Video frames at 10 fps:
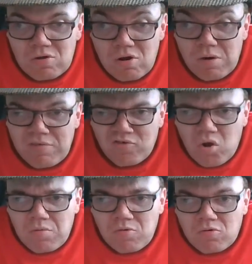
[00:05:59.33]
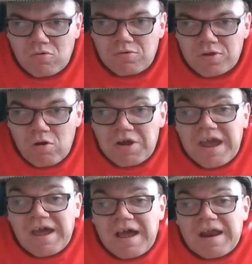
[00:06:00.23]
whatever's gonna hurt. So
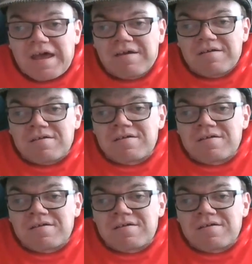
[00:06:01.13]
yeah, and